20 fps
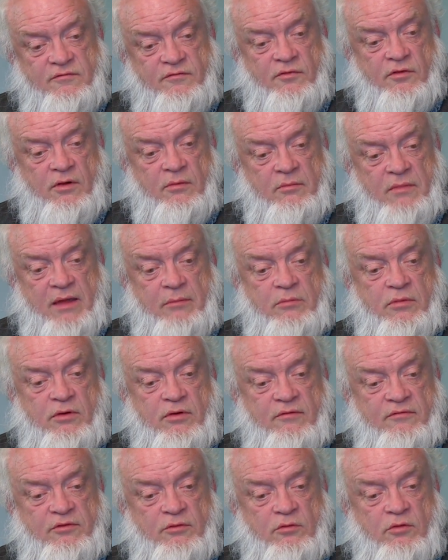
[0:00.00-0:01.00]
for a
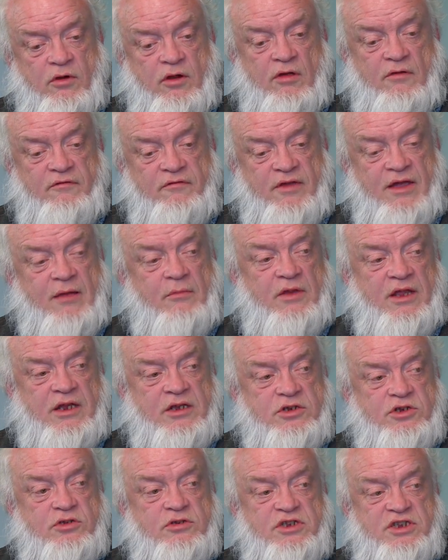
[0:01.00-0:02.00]
member of the royal
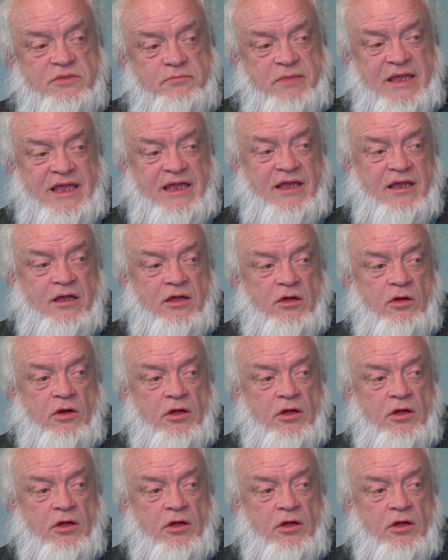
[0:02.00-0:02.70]
family to speak